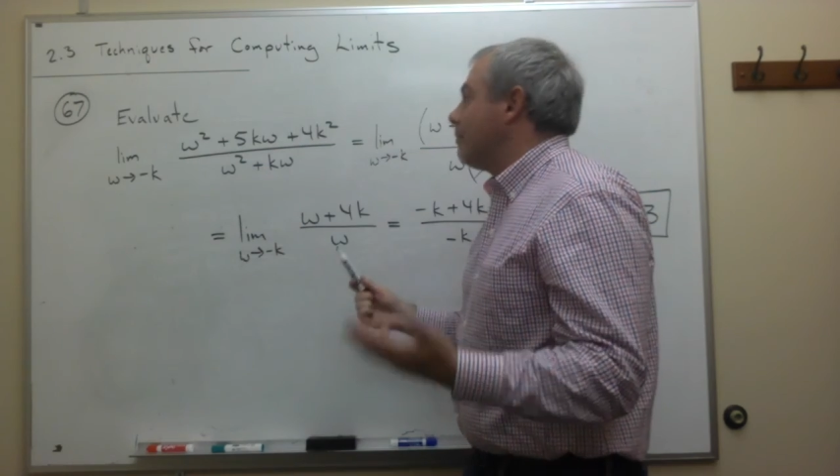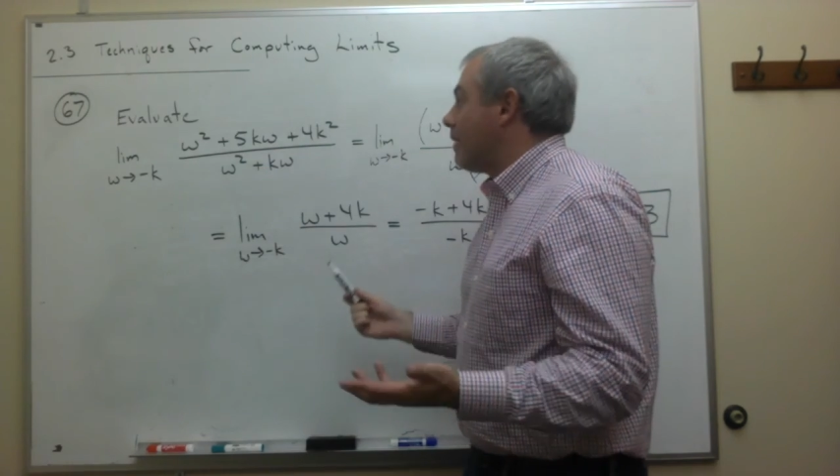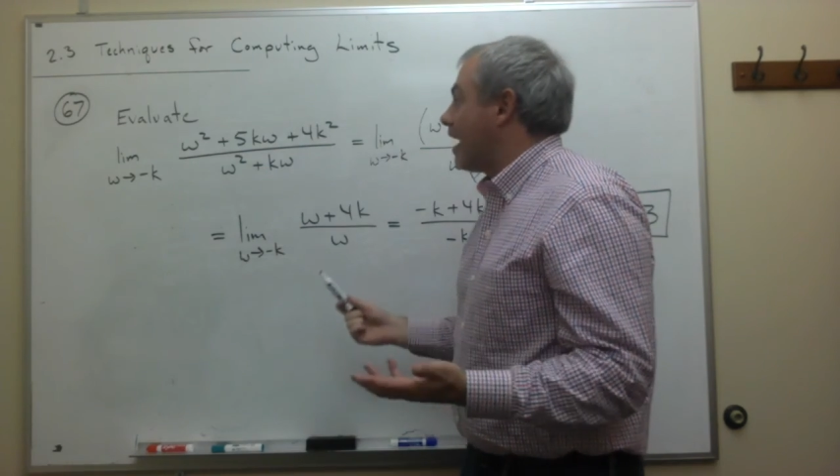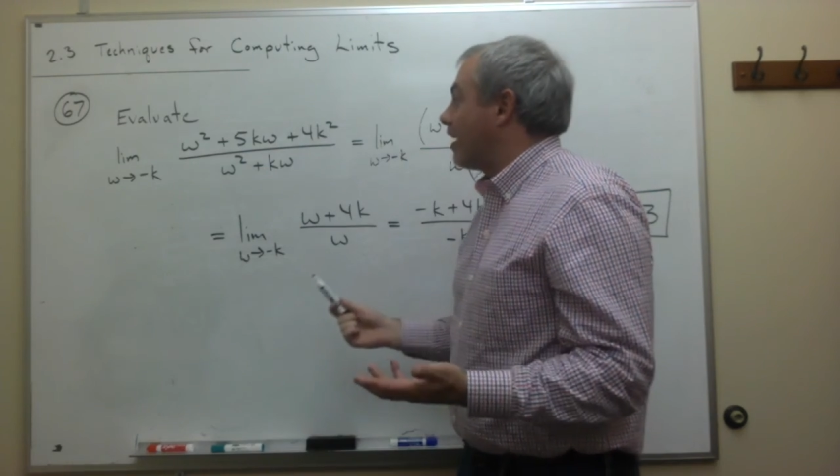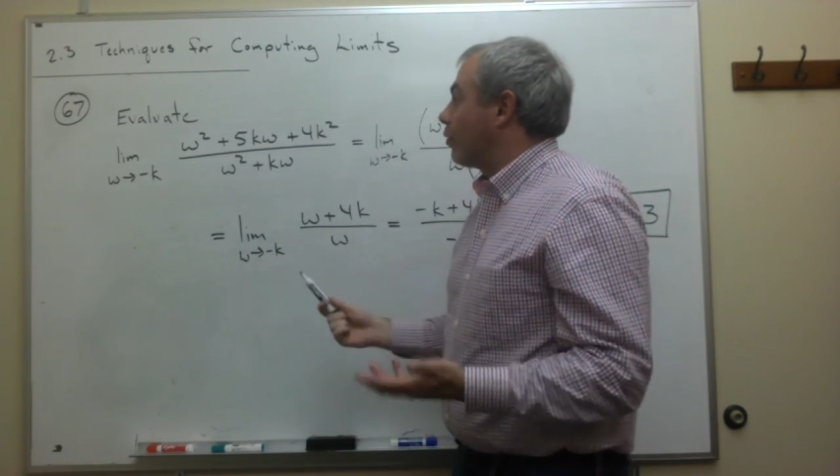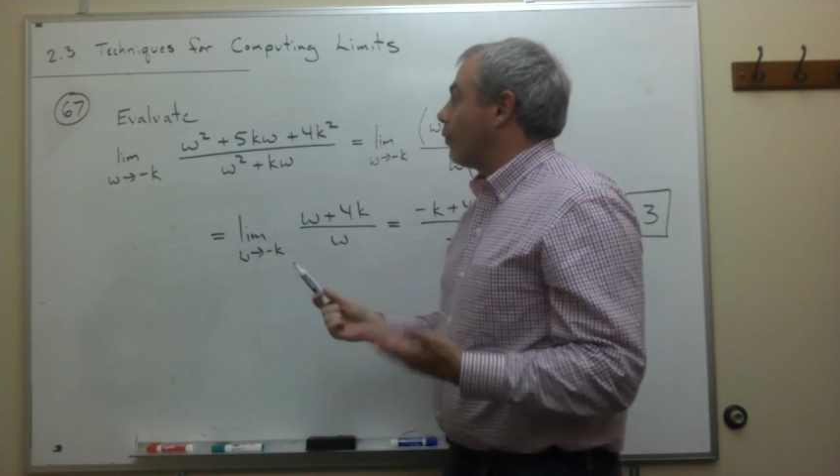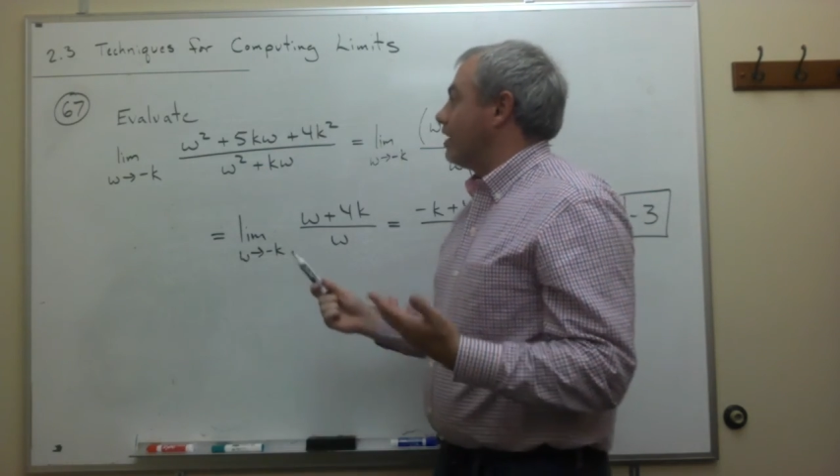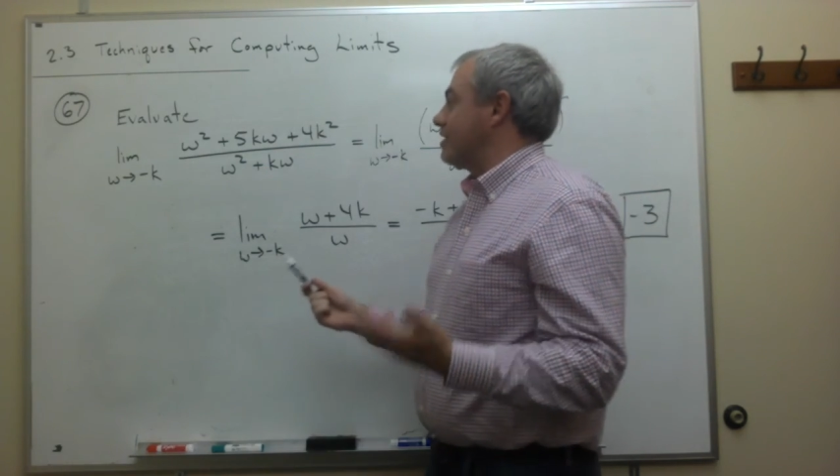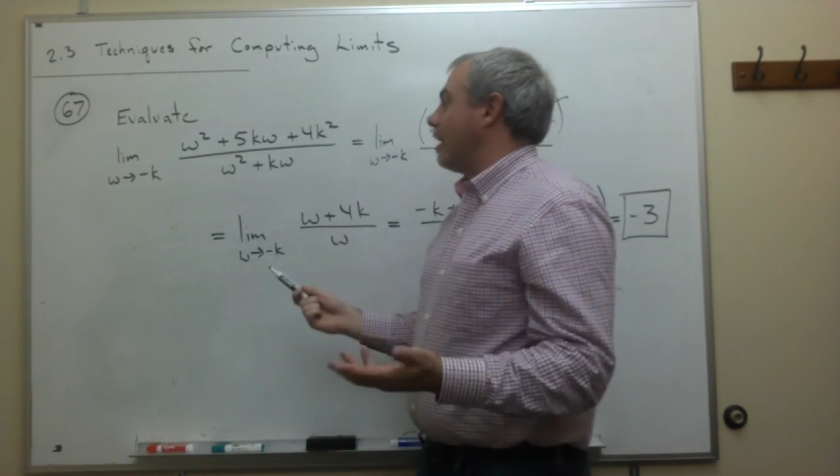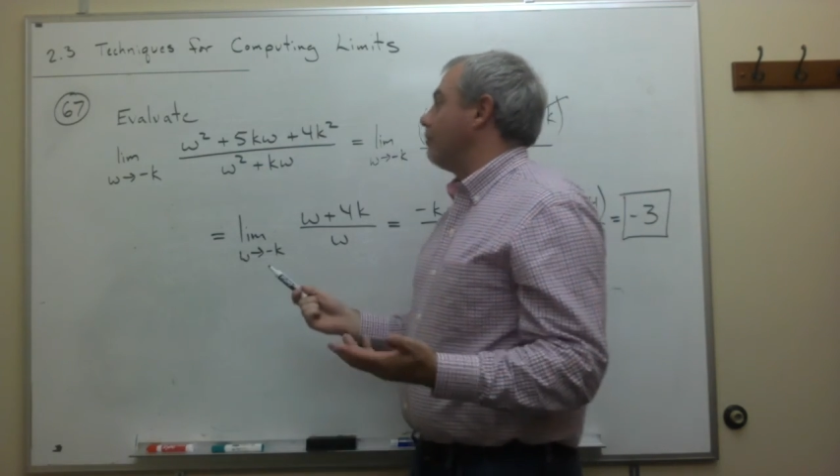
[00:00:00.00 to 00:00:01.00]
matter
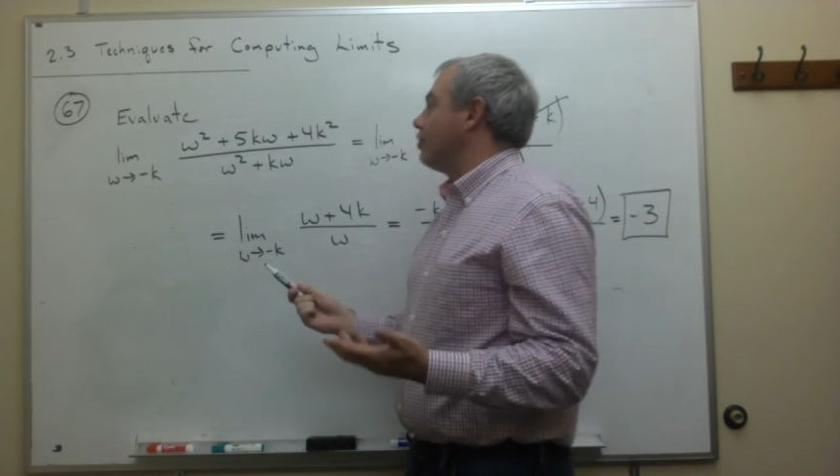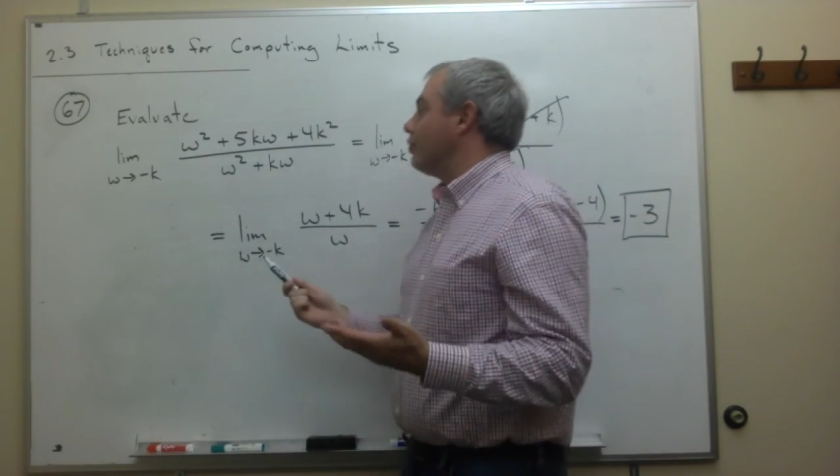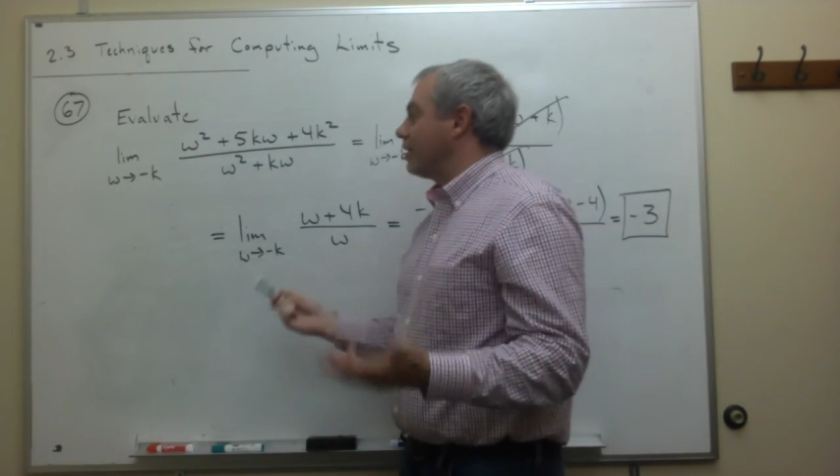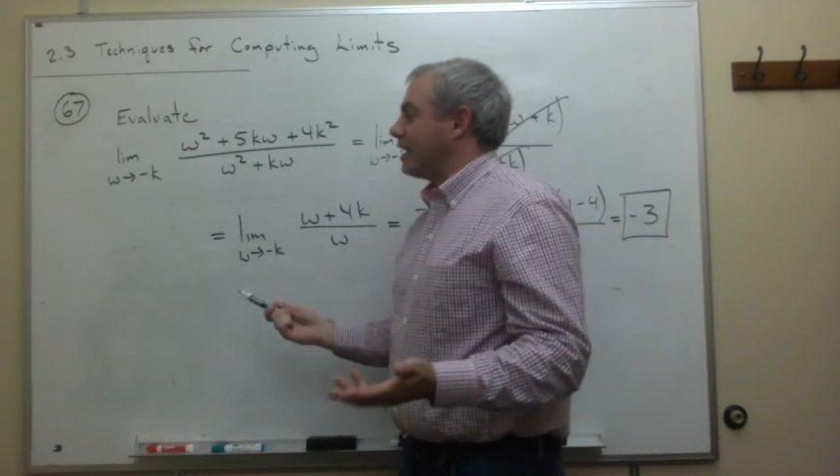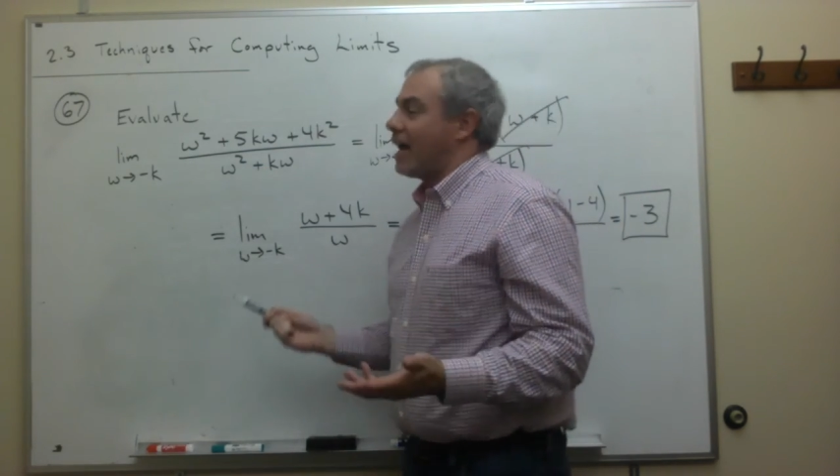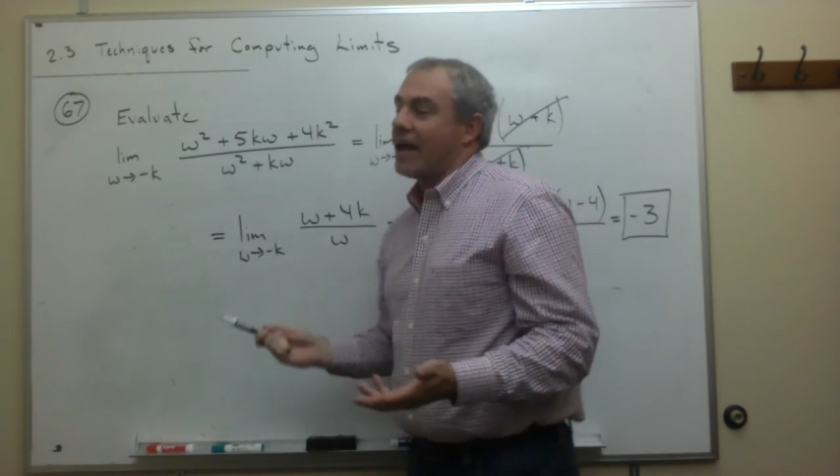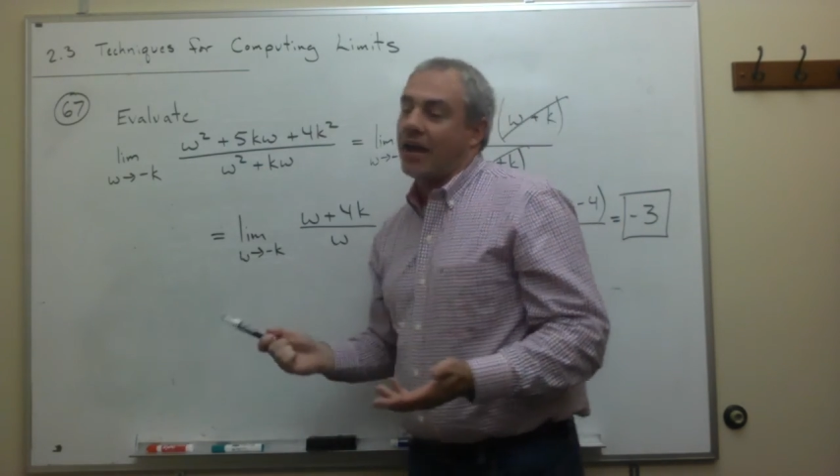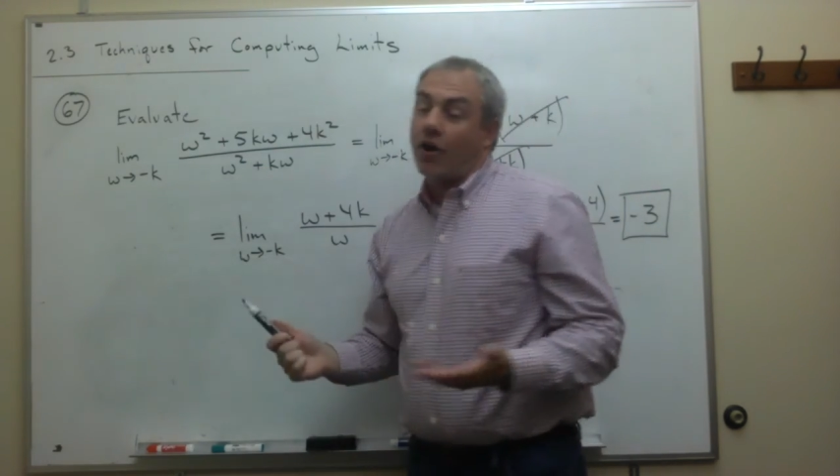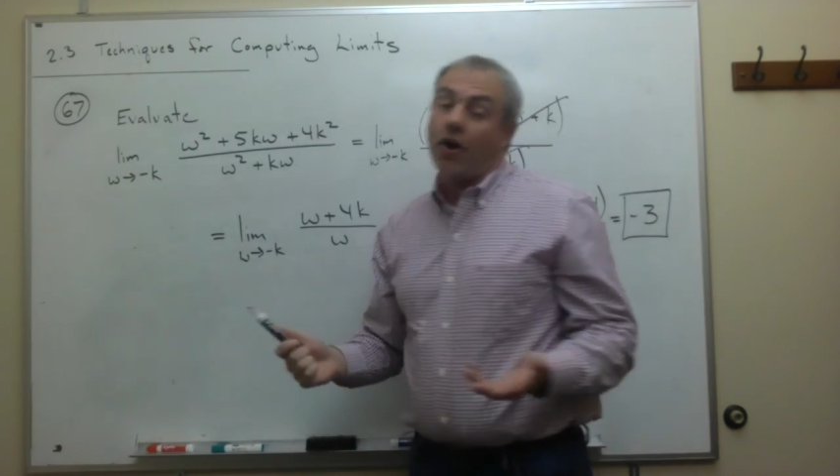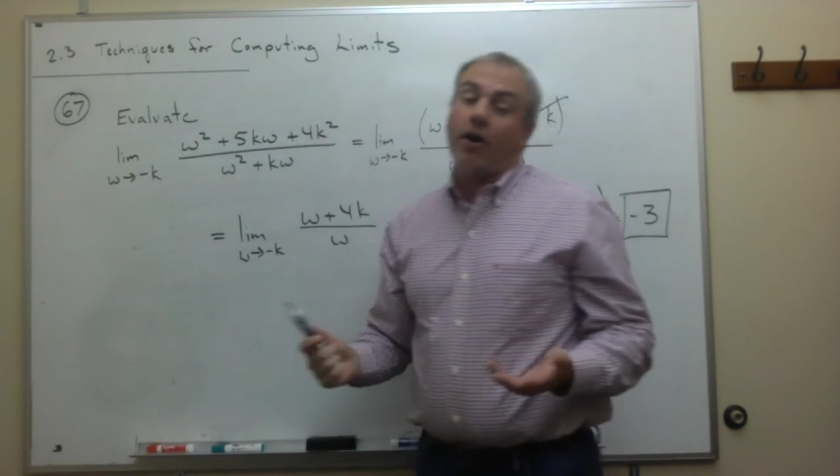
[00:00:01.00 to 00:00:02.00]
what W and
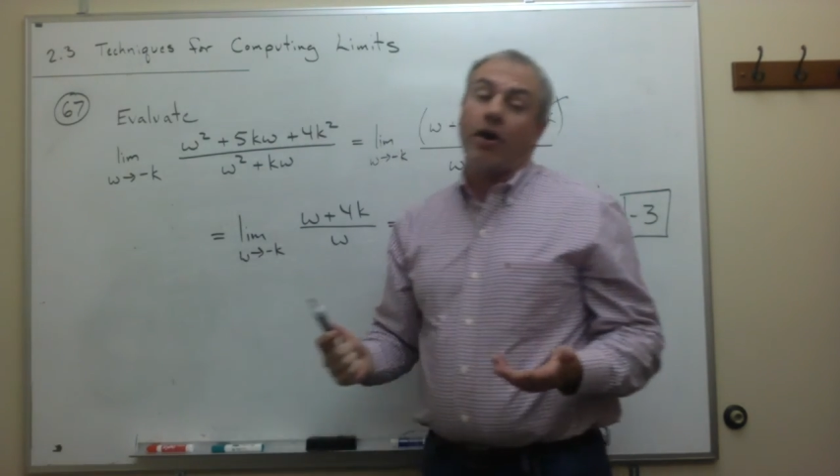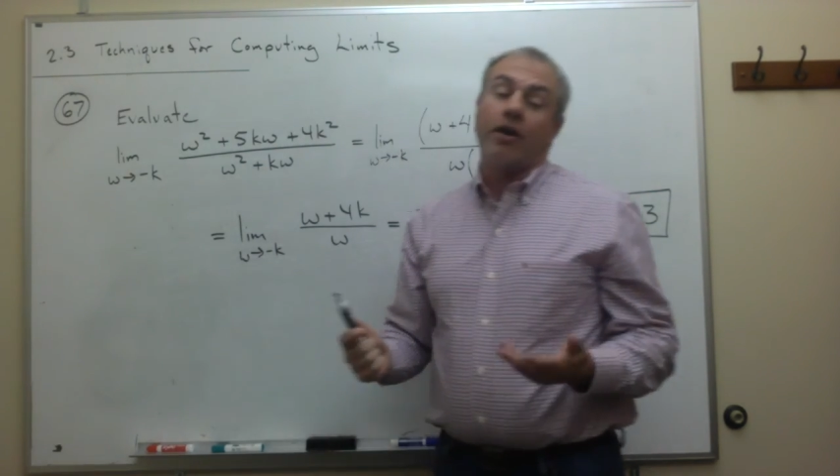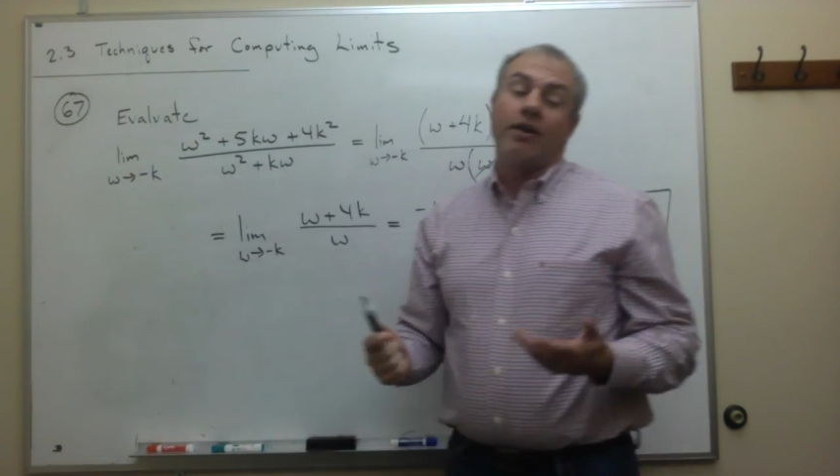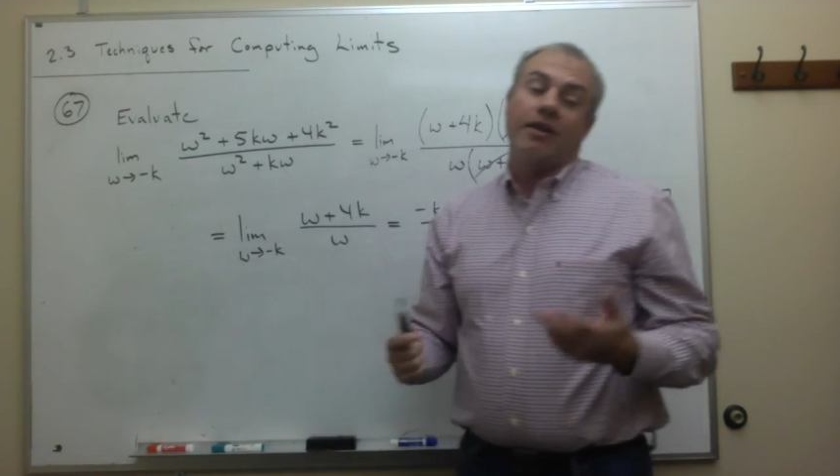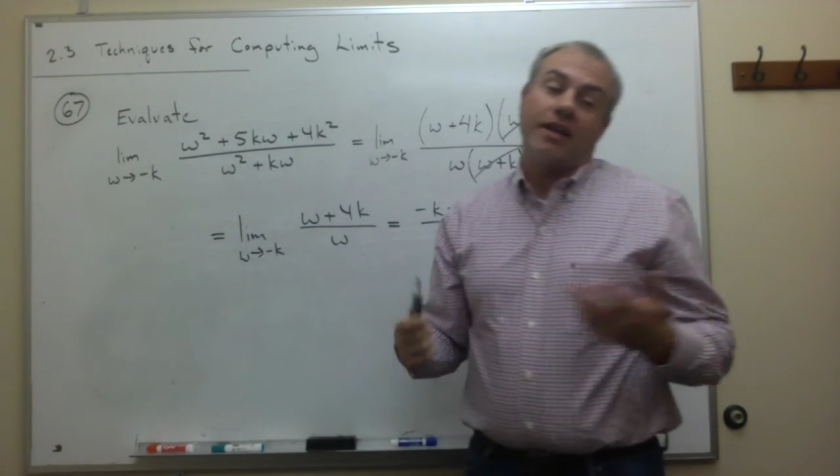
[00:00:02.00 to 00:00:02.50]
K are,